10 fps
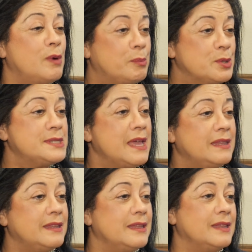
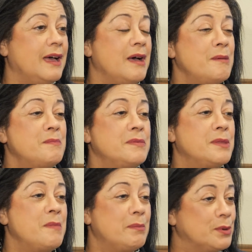represent um,
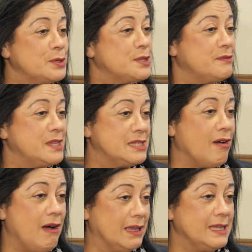the members of this
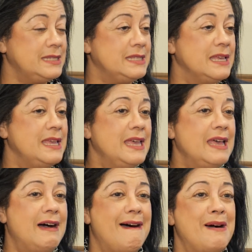caucus.
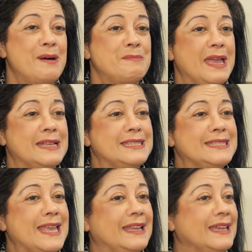Um, and
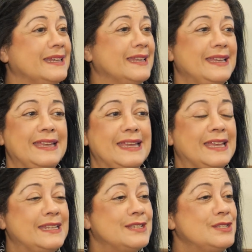secondly,
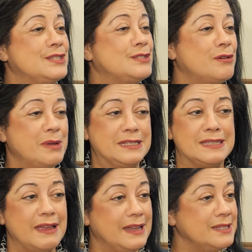it is so
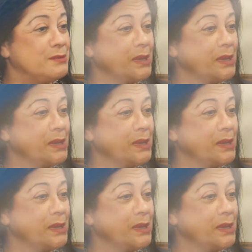exciting to